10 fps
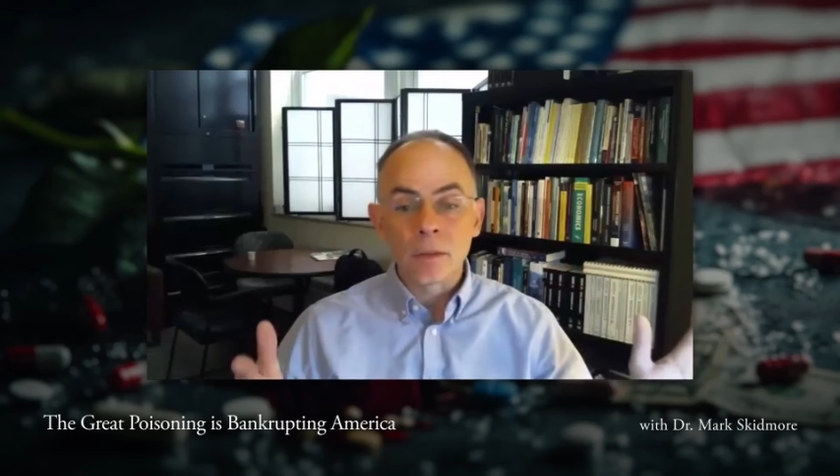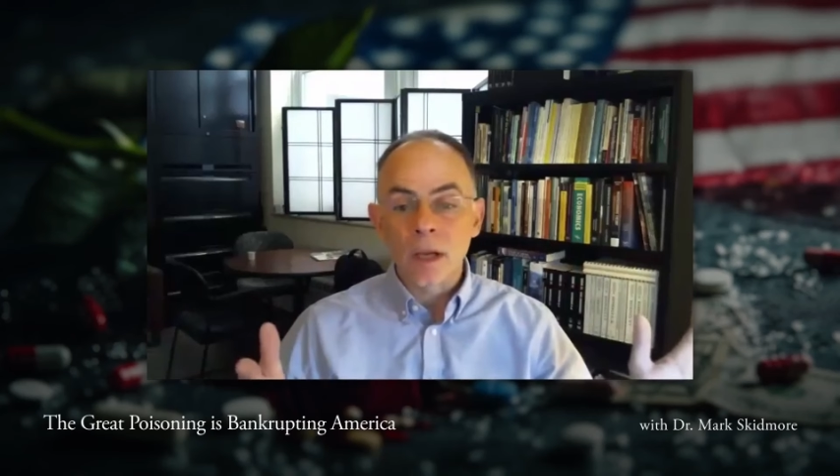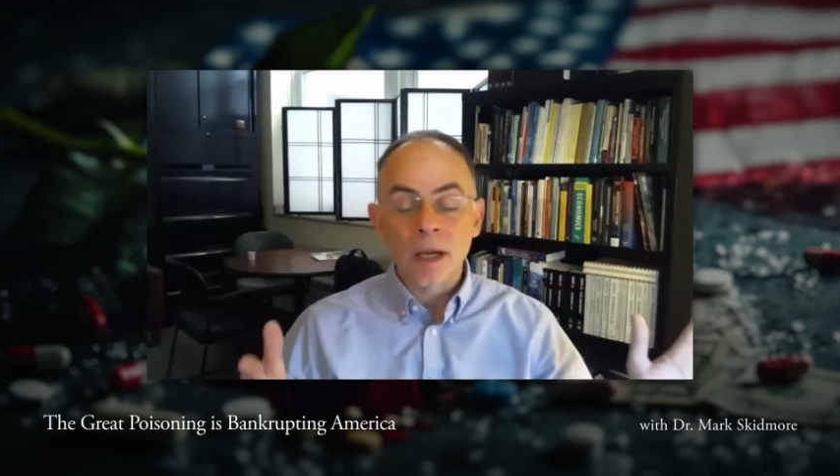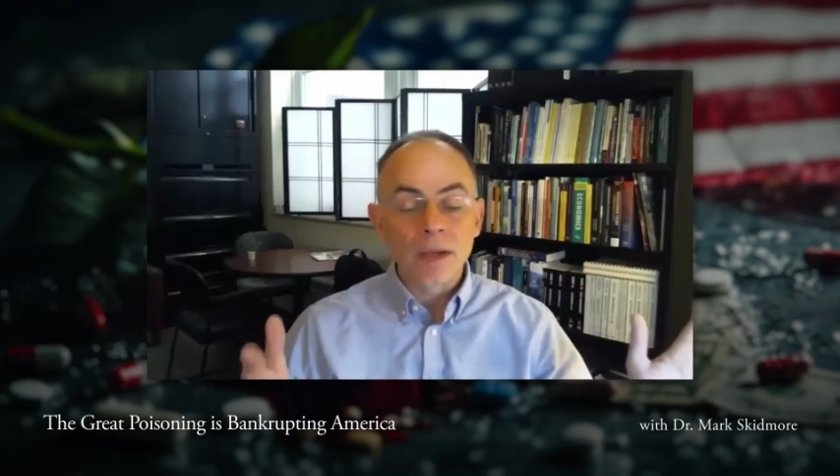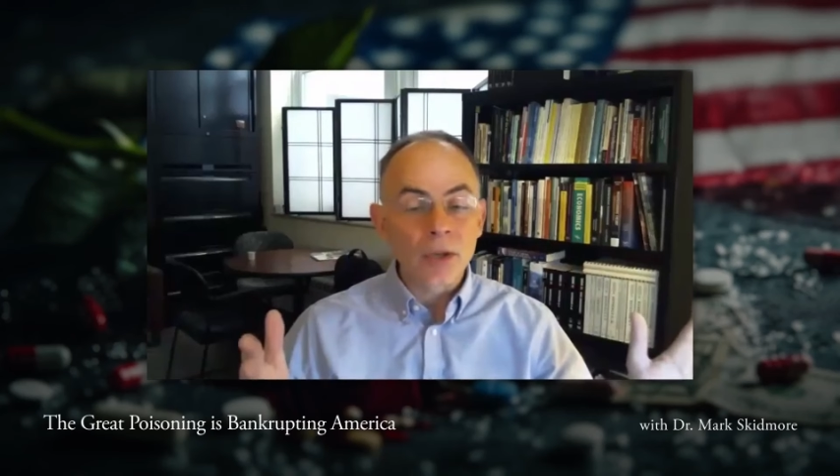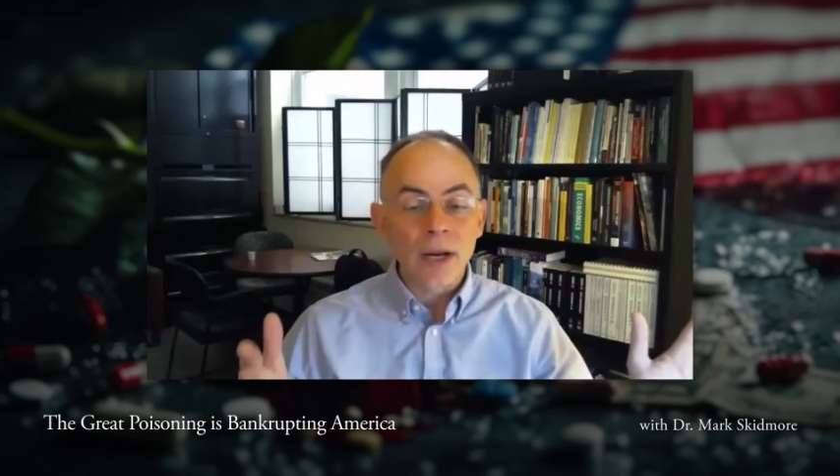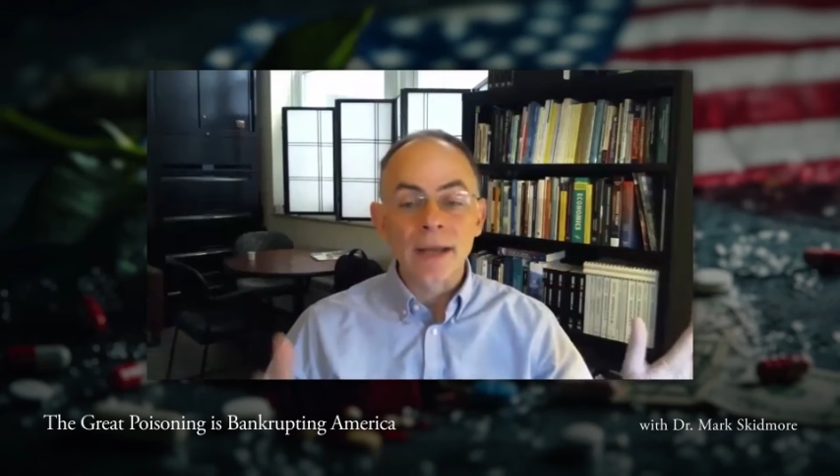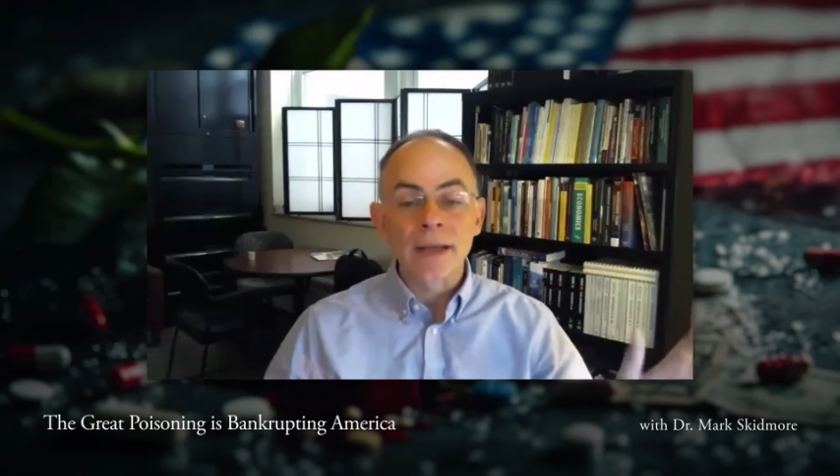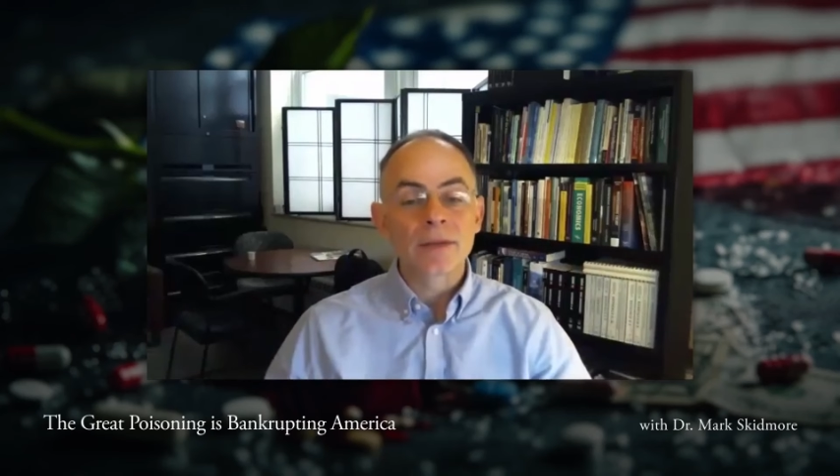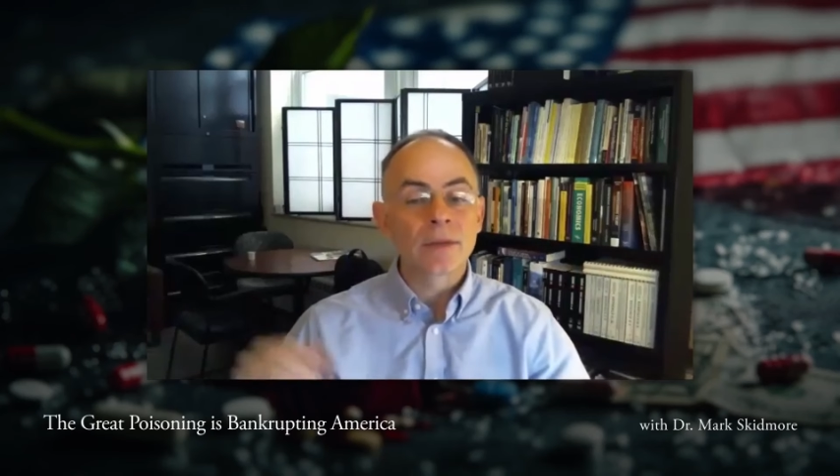
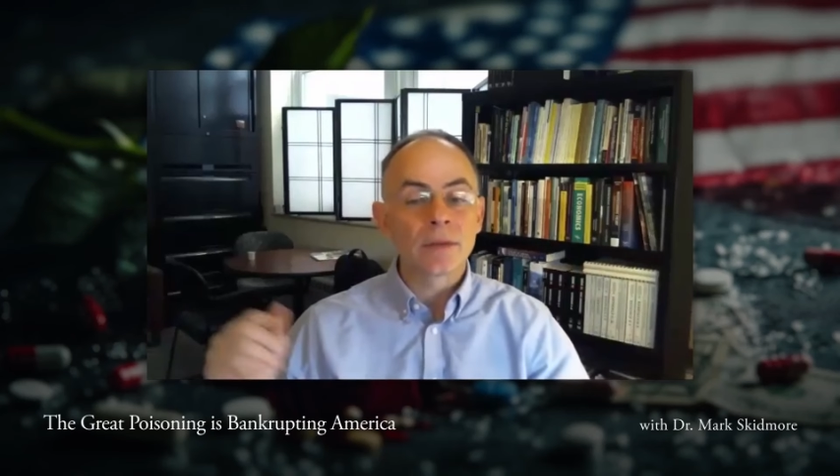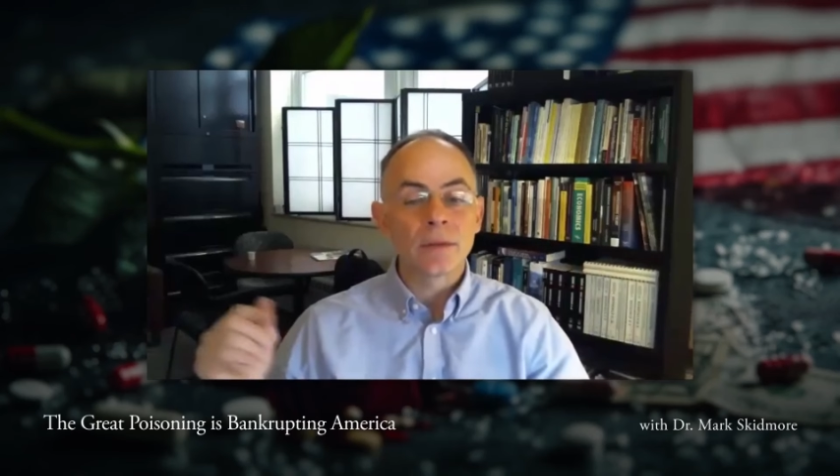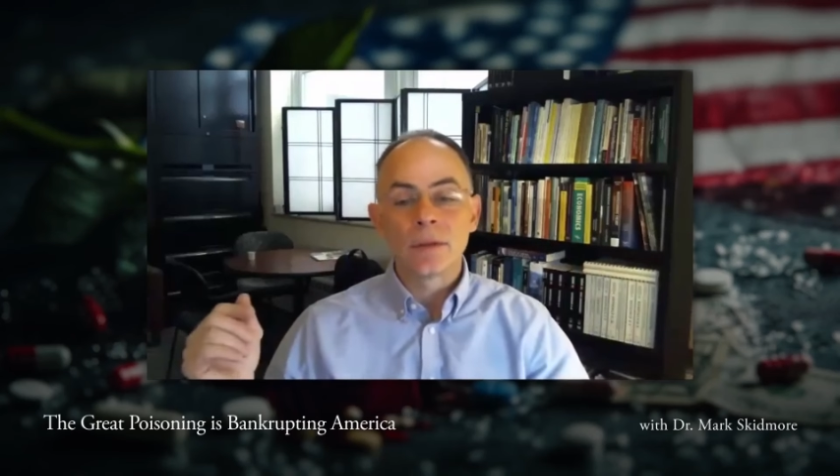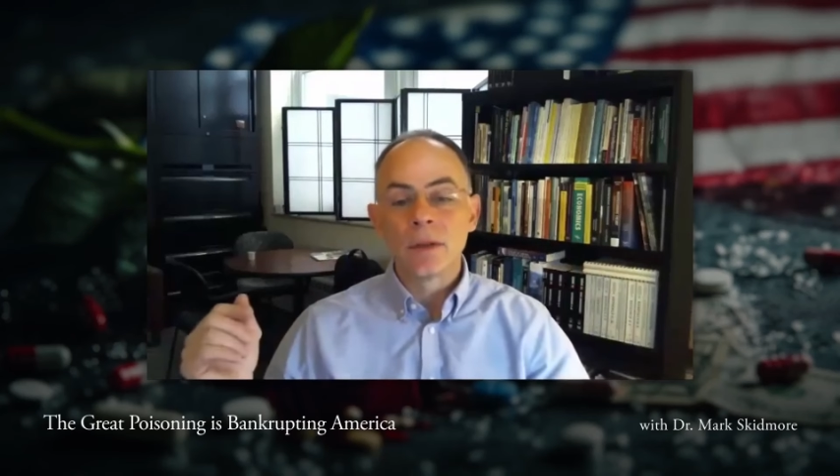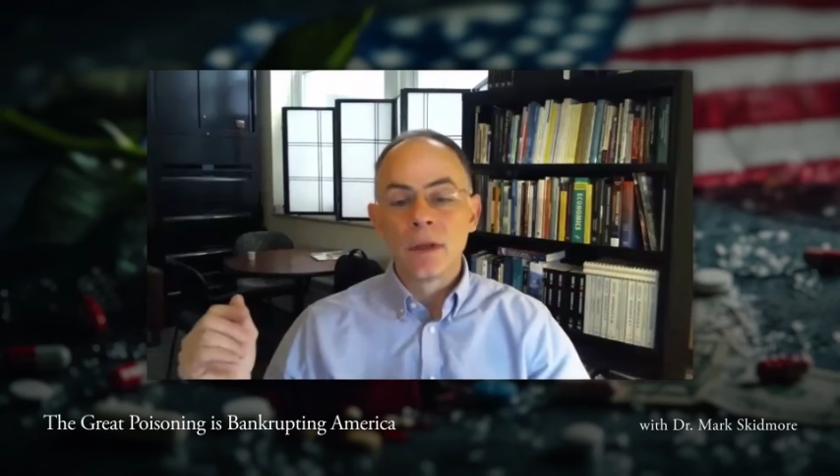contracts, to